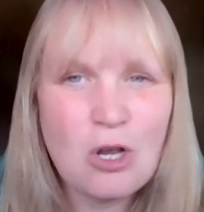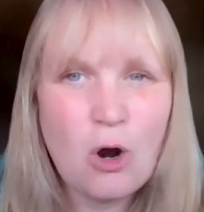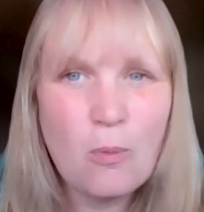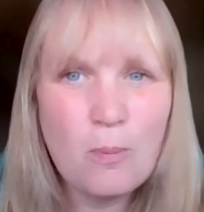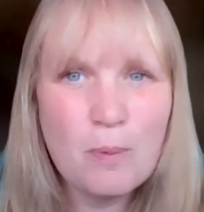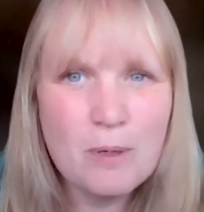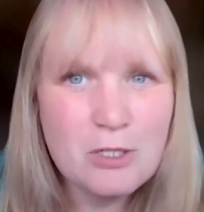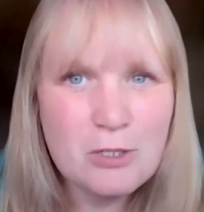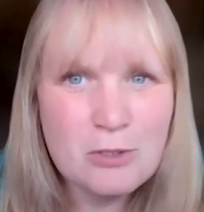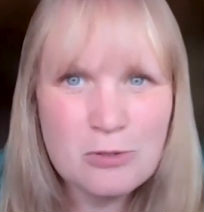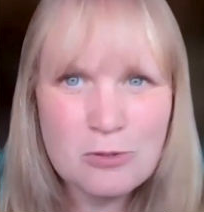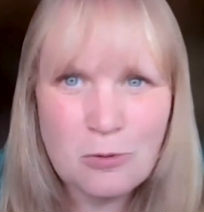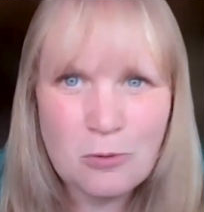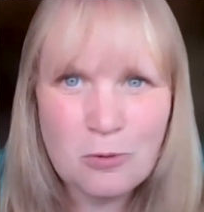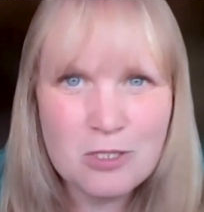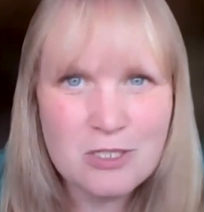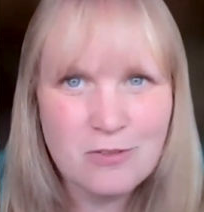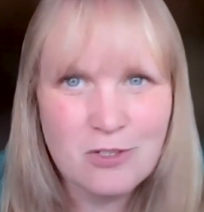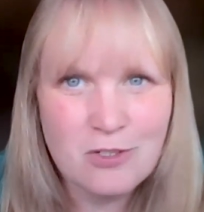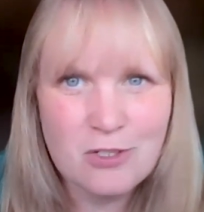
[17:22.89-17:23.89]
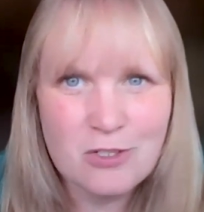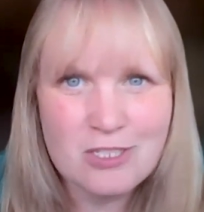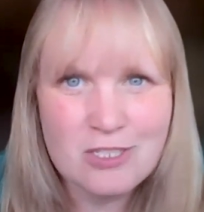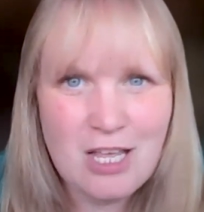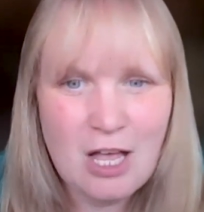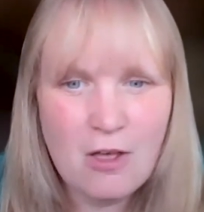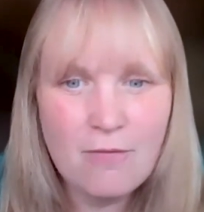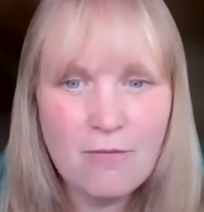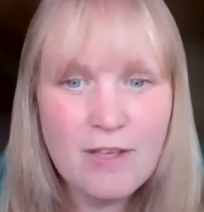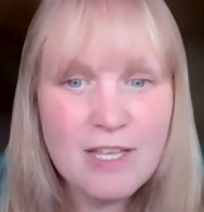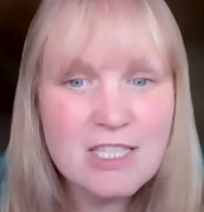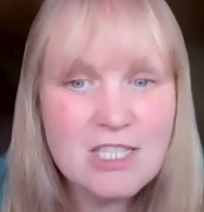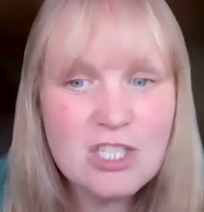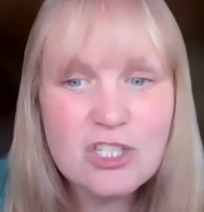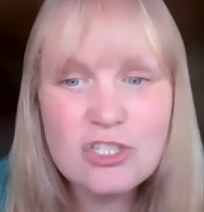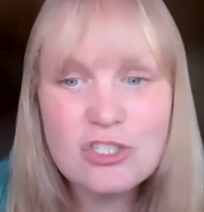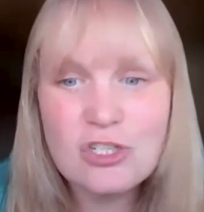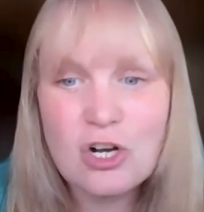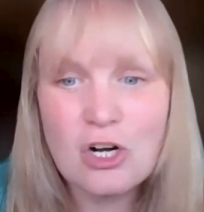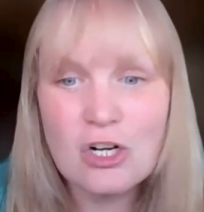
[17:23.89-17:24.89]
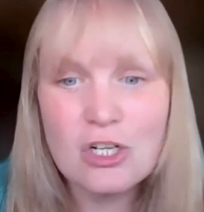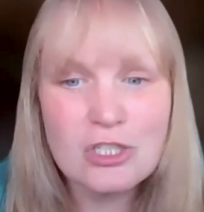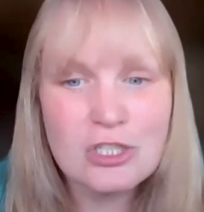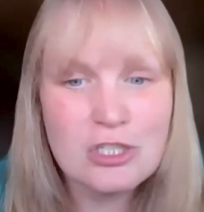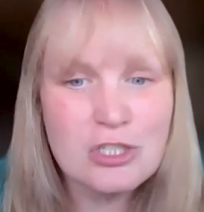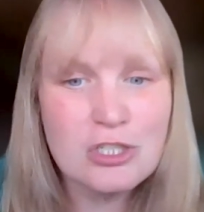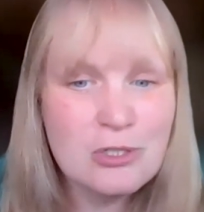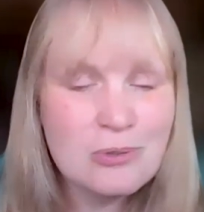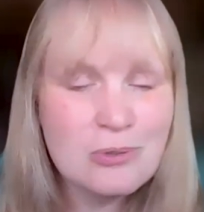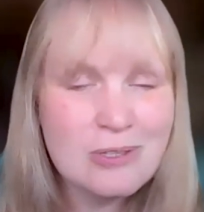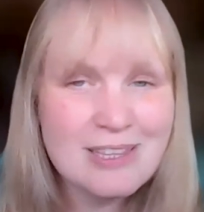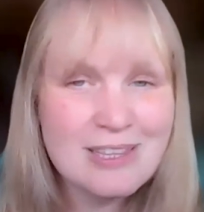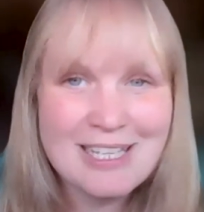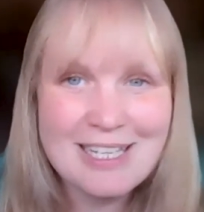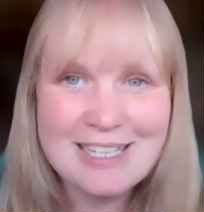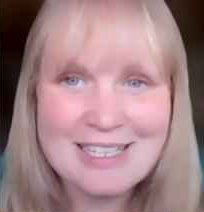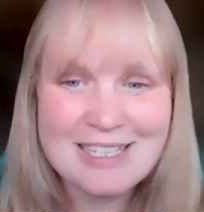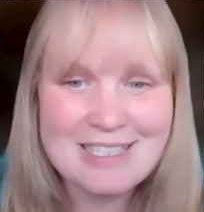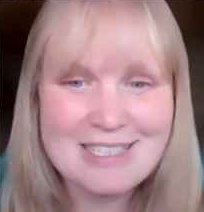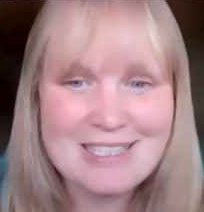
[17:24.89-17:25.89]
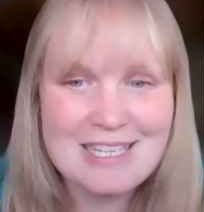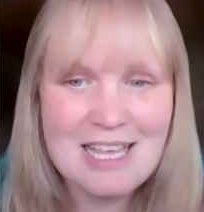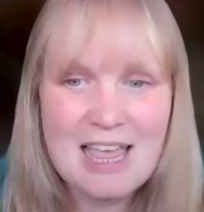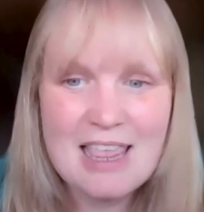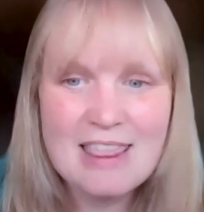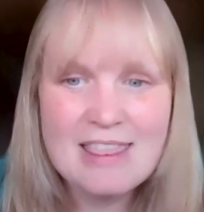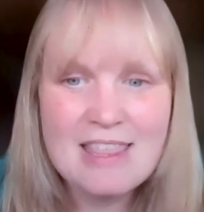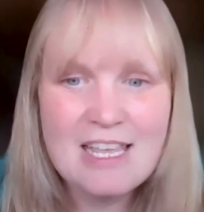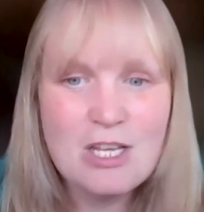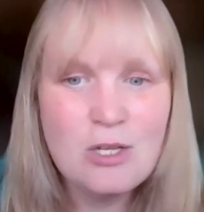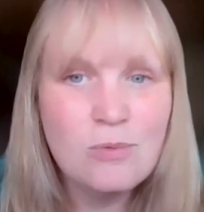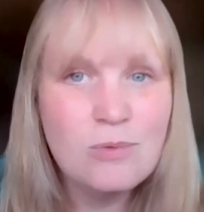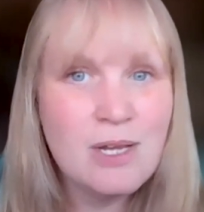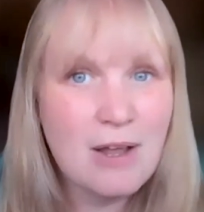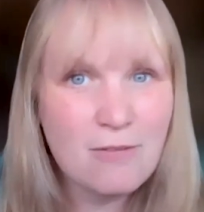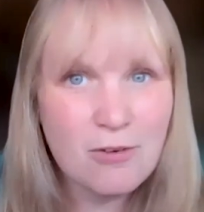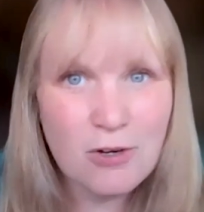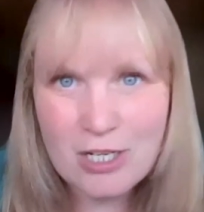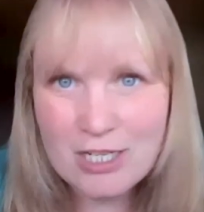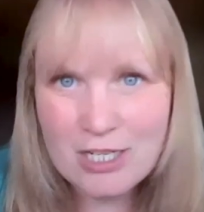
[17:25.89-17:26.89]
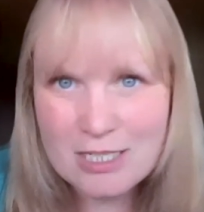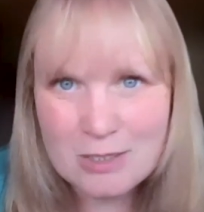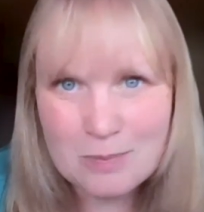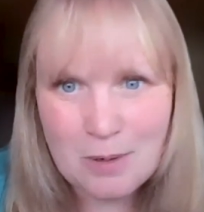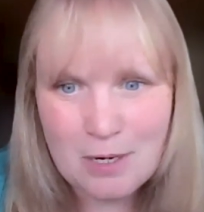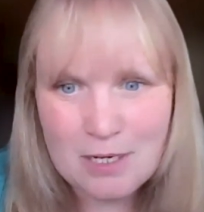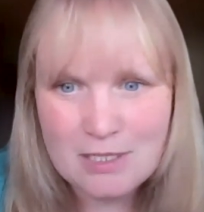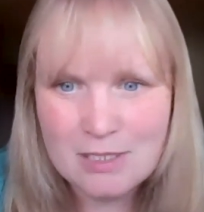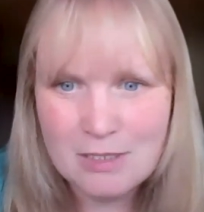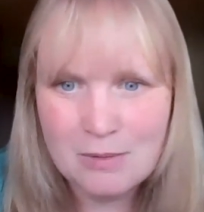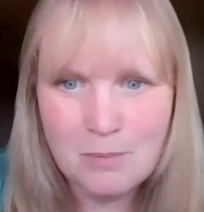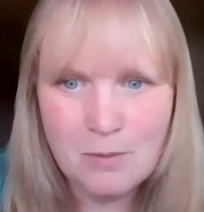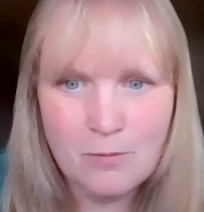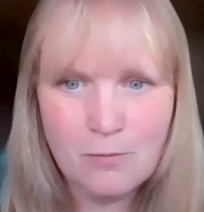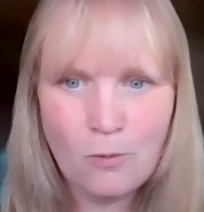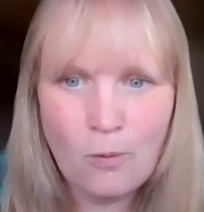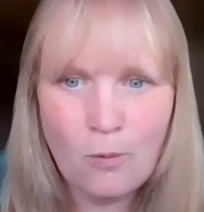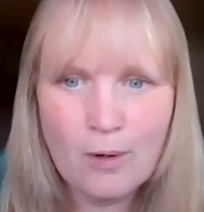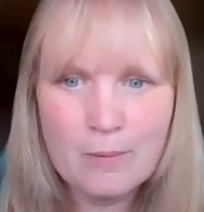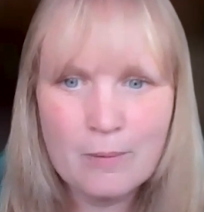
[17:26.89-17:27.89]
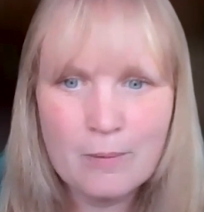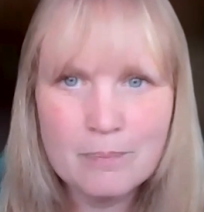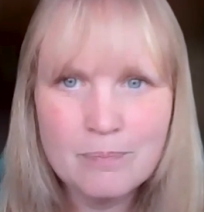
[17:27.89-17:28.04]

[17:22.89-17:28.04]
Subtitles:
open new doors for yourself and start new things that you never expected before.